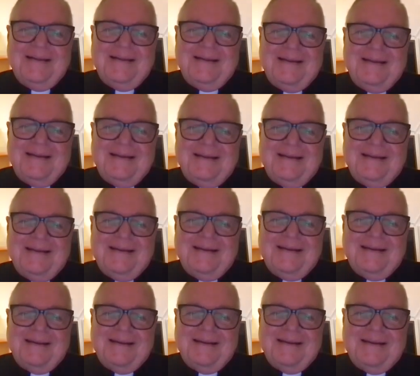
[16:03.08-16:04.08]

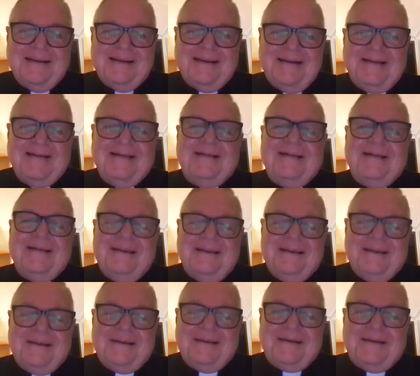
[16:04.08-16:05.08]

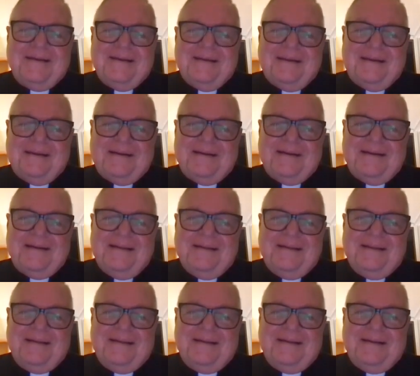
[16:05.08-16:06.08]

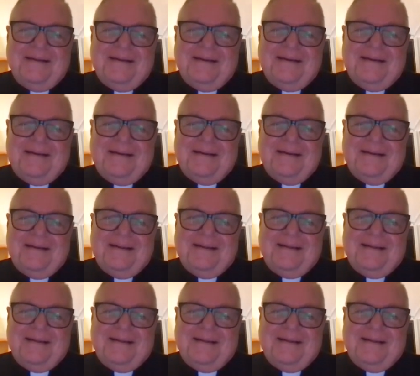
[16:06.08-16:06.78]
(not speaking)